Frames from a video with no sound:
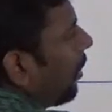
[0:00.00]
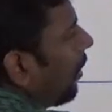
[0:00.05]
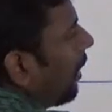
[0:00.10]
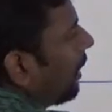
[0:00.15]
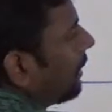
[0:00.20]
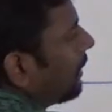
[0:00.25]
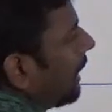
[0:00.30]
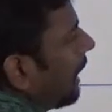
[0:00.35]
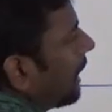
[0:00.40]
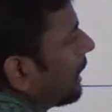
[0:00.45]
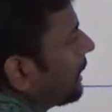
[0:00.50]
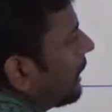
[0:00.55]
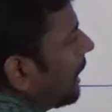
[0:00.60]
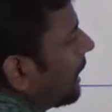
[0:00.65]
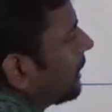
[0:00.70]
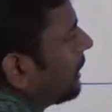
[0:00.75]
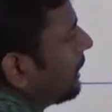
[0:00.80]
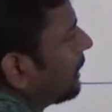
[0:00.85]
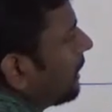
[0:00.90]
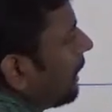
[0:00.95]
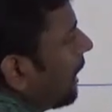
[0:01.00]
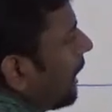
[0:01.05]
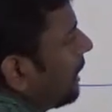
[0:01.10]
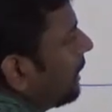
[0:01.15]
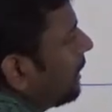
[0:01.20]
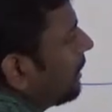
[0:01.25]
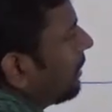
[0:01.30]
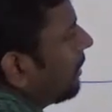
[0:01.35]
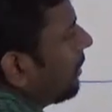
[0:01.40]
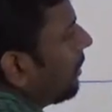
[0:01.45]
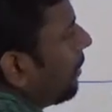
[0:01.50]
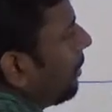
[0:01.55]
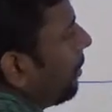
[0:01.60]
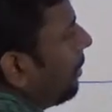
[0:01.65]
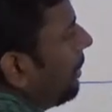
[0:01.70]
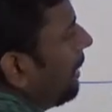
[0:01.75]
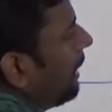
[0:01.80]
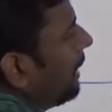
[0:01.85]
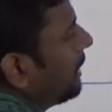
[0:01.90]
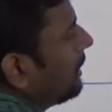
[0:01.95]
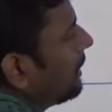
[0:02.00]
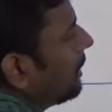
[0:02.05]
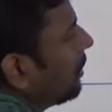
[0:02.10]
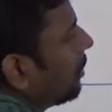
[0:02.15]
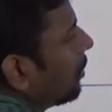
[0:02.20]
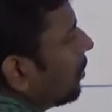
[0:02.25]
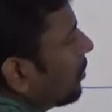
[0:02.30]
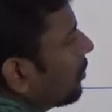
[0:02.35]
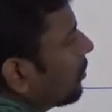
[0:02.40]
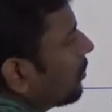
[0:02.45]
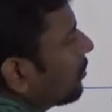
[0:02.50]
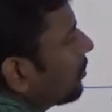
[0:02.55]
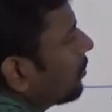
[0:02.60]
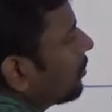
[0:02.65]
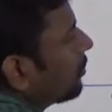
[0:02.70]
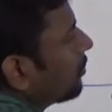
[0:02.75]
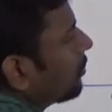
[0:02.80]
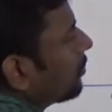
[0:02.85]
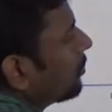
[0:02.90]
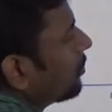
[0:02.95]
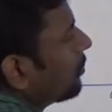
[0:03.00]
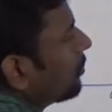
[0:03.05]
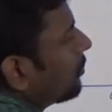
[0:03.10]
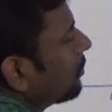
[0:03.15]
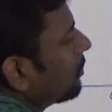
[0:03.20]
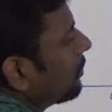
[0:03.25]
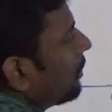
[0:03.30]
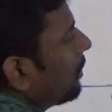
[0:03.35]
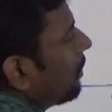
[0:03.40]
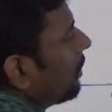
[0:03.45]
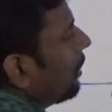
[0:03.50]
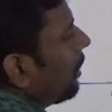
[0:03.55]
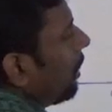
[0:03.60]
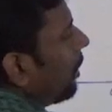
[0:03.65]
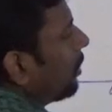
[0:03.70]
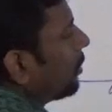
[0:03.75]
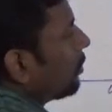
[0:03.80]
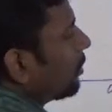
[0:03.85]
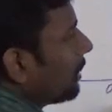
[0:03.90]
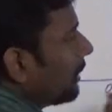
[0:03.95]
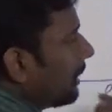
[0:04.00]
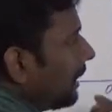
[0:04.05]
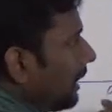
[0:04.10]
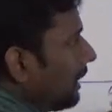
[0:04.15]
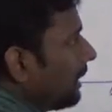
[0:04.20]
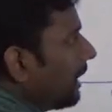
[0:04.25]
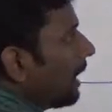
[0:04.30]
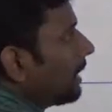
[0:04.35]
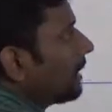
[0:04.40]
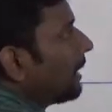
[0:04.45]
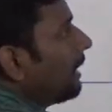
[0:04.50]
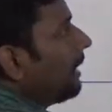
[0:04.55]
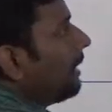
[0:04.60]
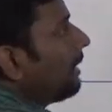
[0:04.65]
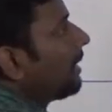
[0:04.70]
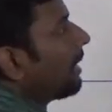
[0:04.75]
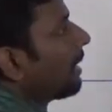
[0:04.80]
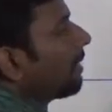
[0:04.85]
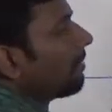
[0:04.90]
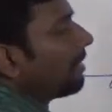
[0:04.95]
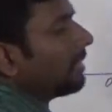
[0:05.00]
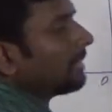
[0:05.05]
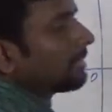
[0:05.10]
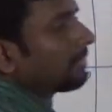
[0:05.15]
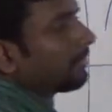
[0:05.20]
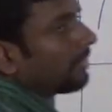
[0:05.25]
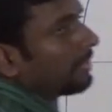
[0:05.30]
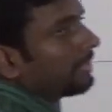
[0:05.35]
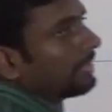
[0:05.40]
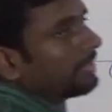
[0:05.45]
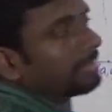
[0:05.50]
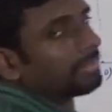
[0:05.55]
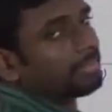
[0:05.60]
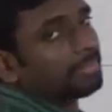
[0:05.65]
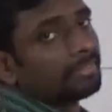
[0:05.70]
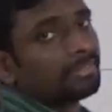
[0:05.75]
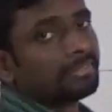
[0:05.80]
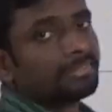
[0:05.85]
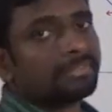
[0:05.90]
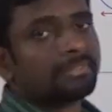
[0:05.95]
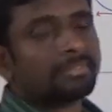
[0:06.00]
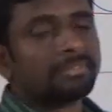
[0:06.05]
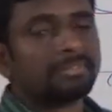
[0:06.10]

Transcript: on the x-axis as b0. So these are the intervals for this.